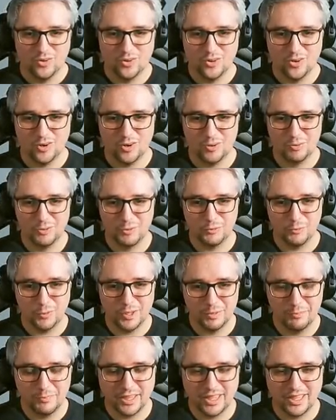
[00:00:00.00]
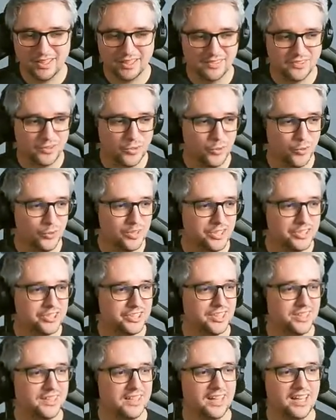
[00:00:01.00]
Oh, but we made it. Holy
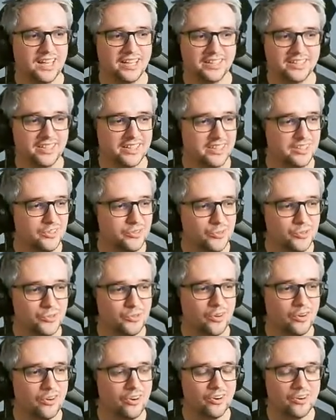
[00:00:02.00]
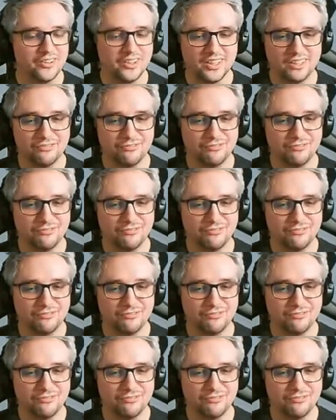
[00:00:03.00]
shit, Lagnik, you are the